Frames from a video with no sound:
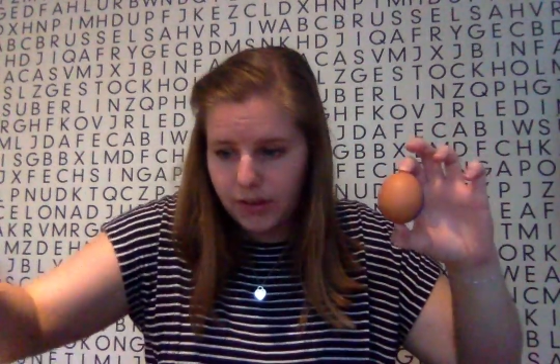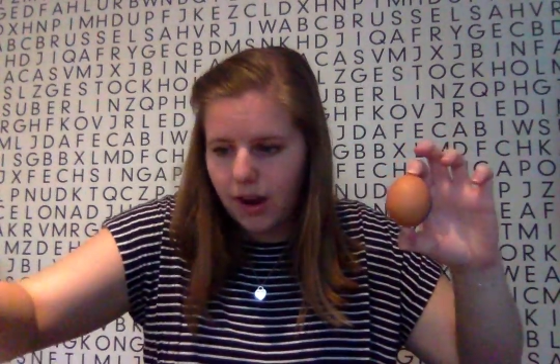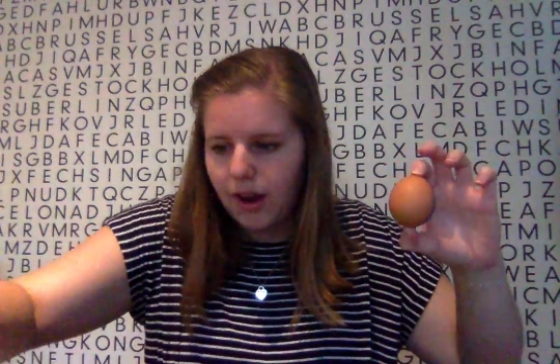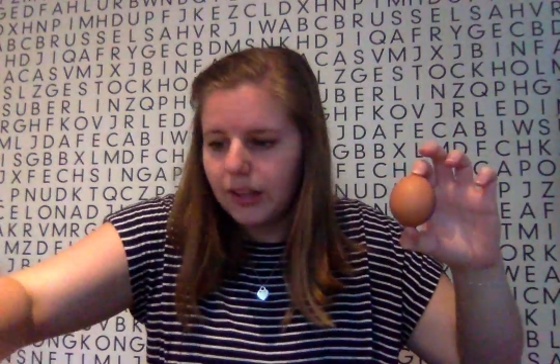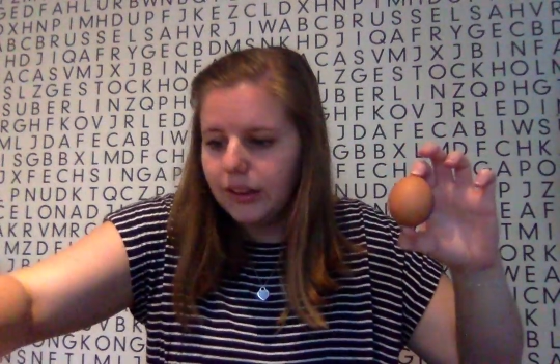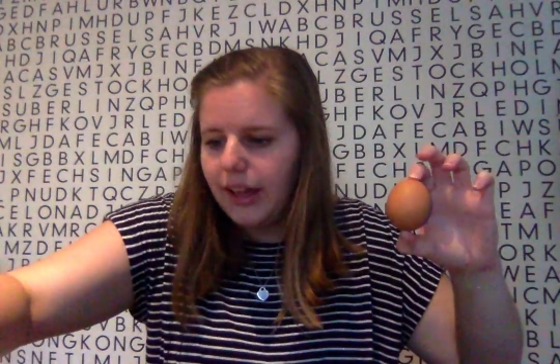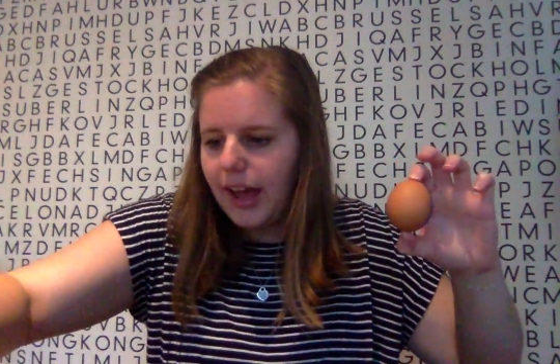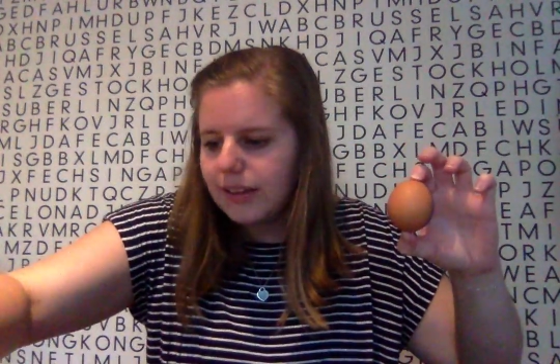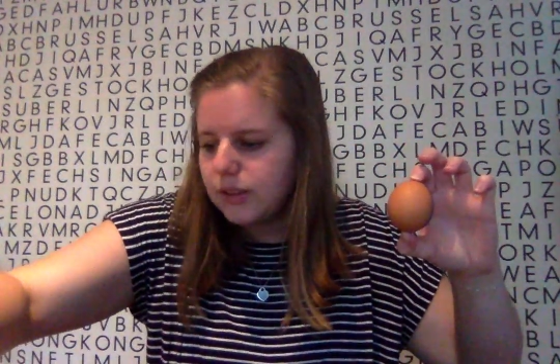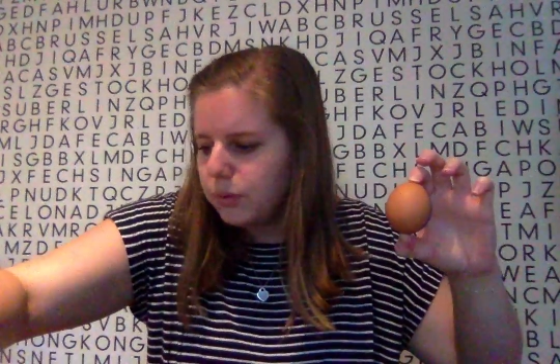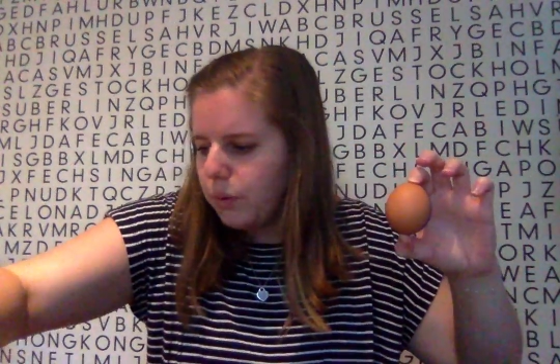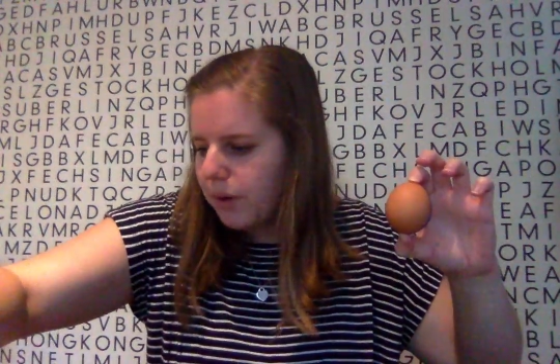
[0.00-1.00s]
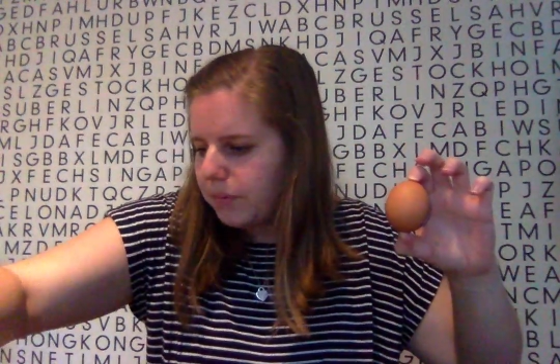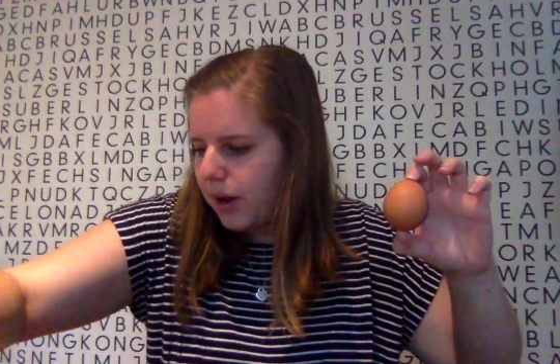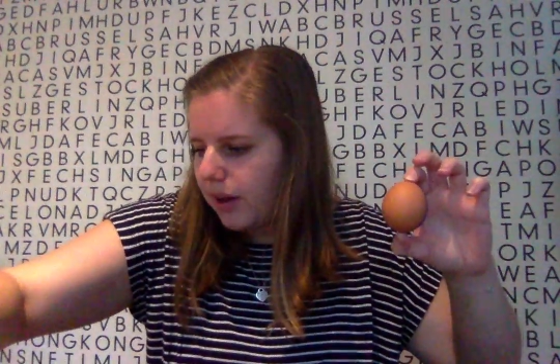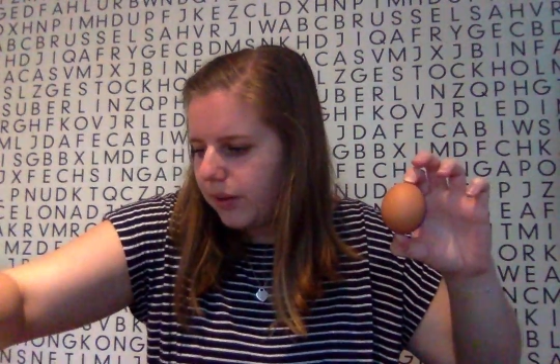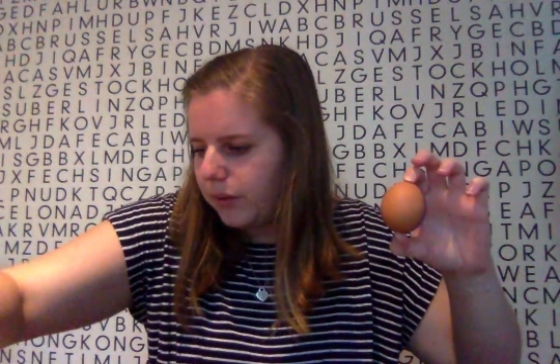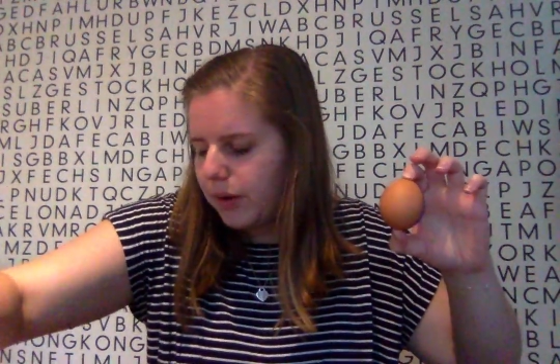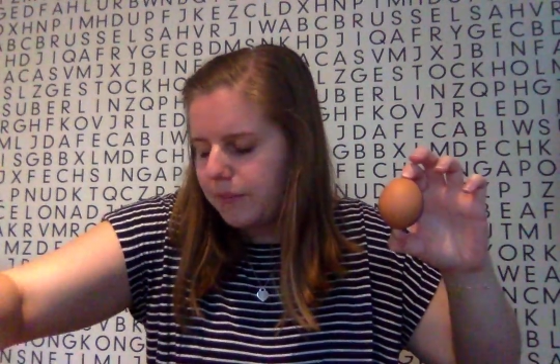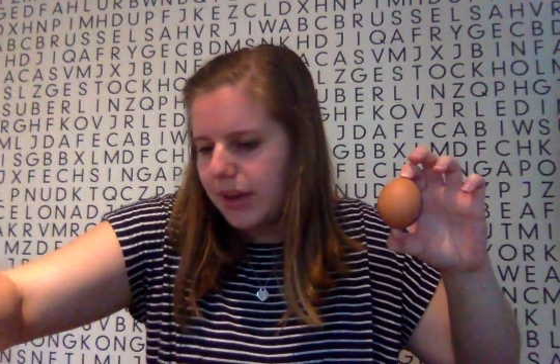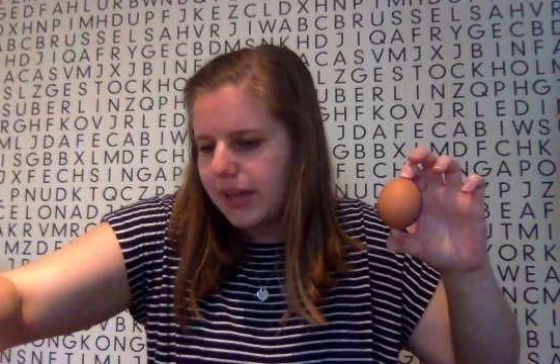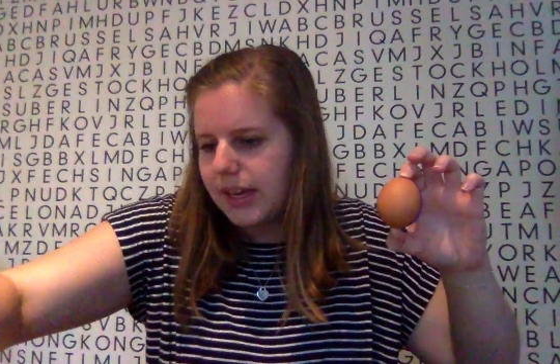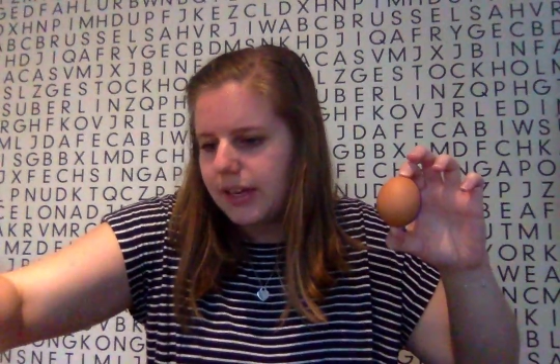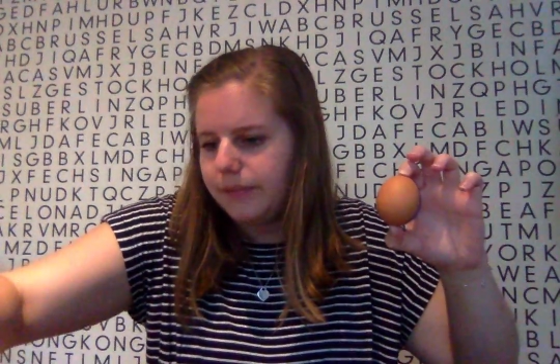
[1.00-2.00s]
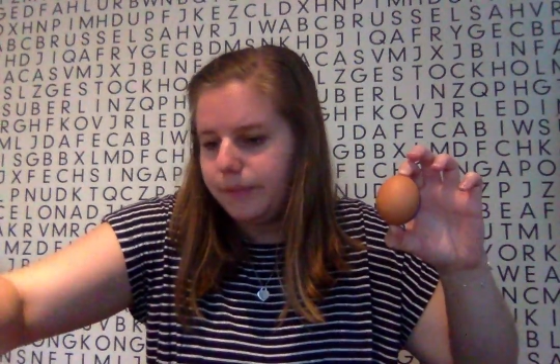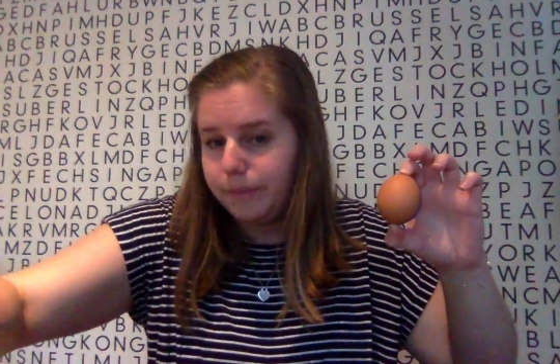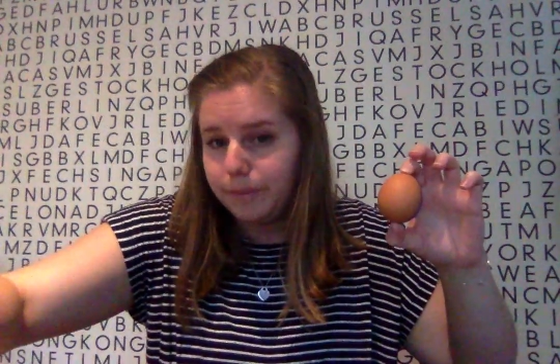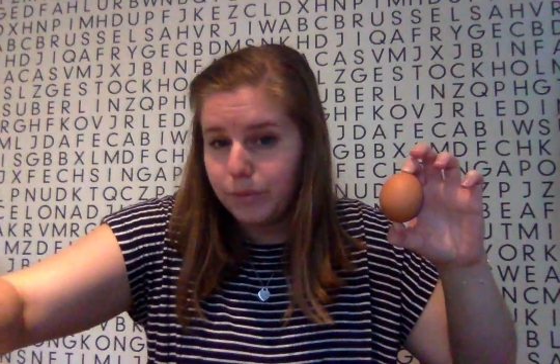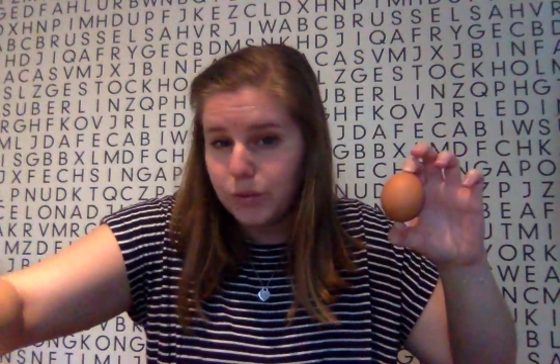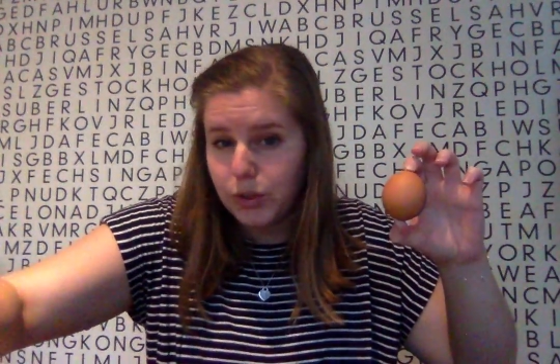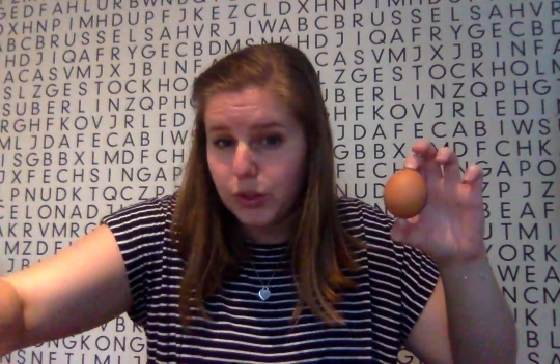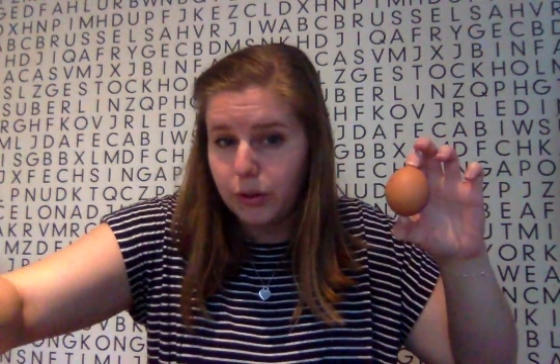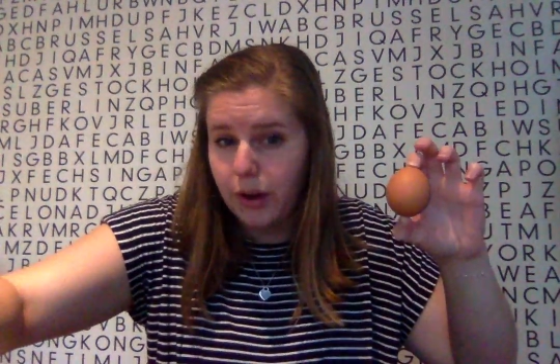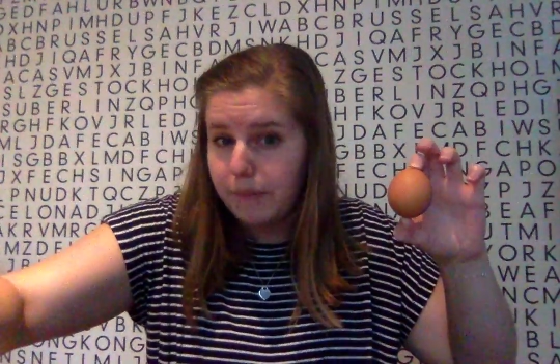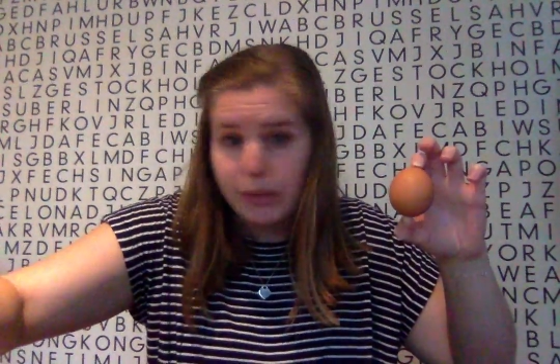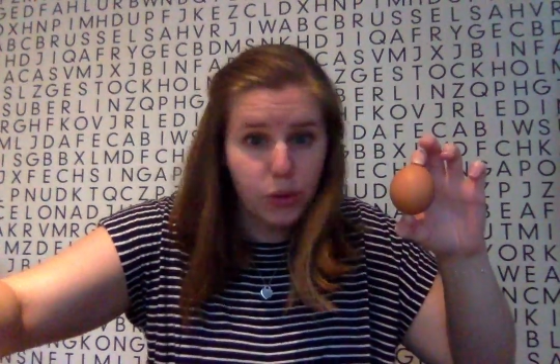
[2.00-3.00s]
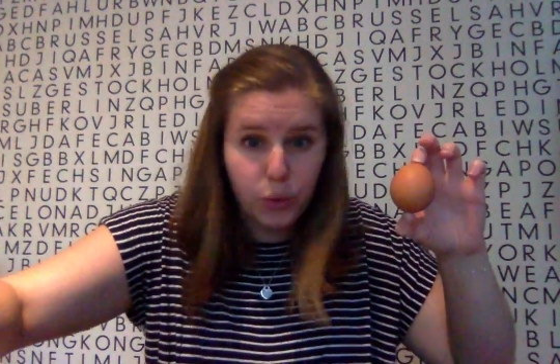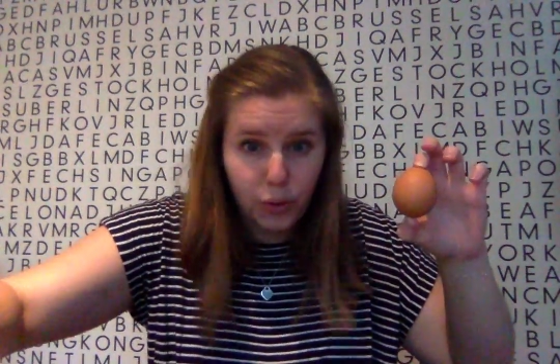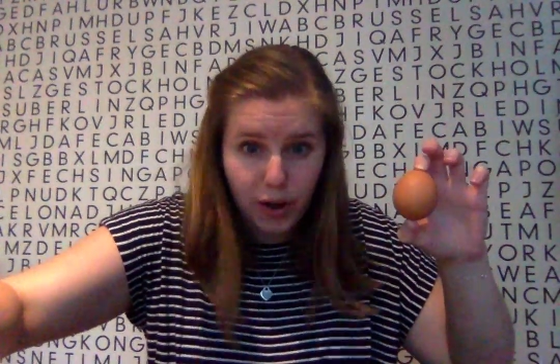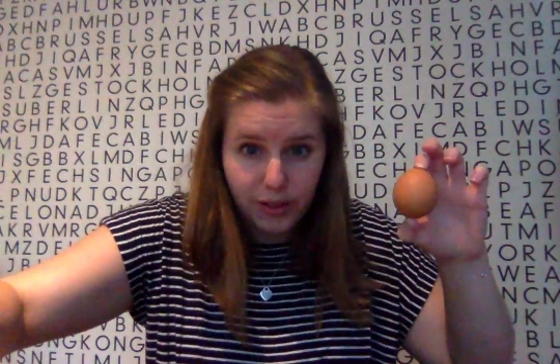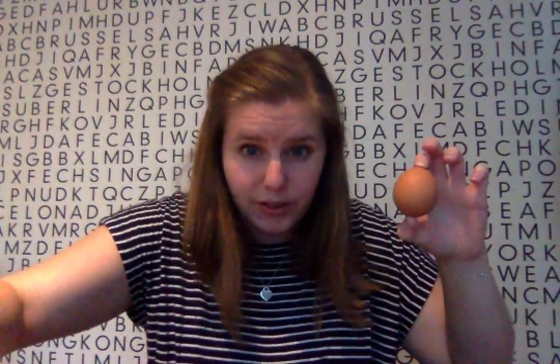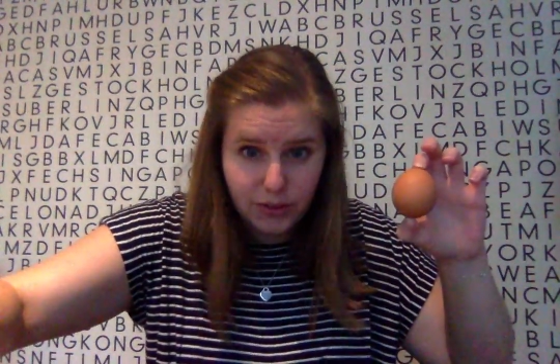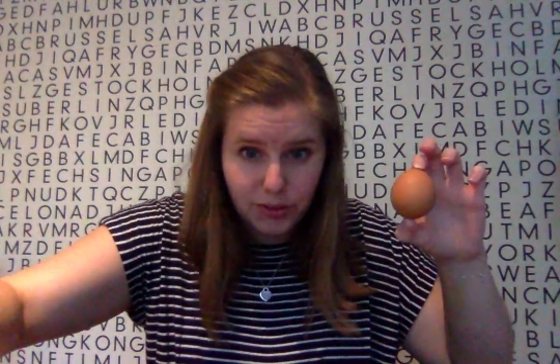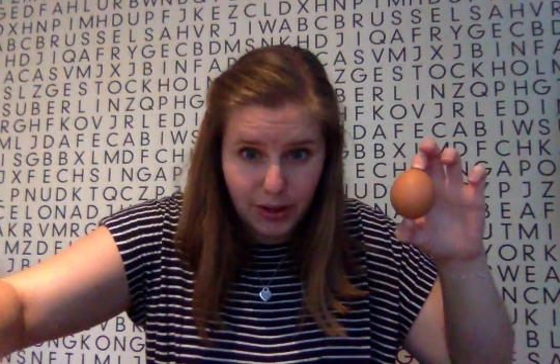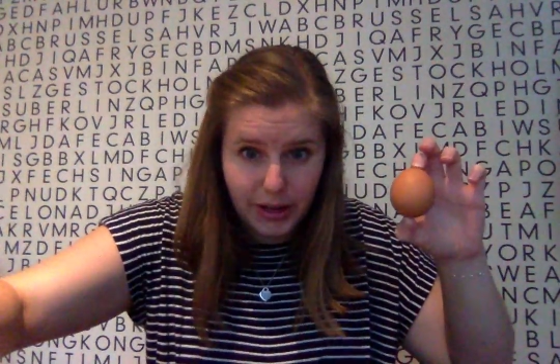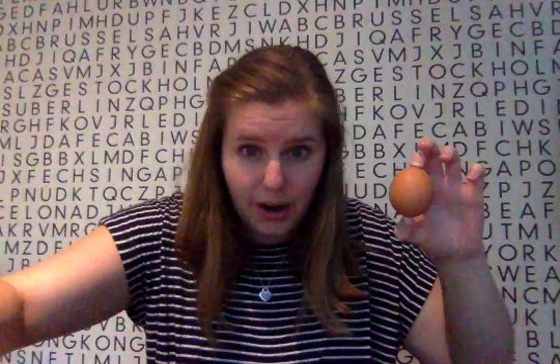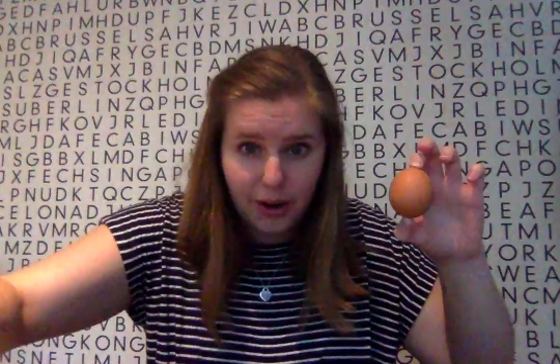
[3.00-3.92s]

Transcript: our last warm color we're making, cool color, sorry.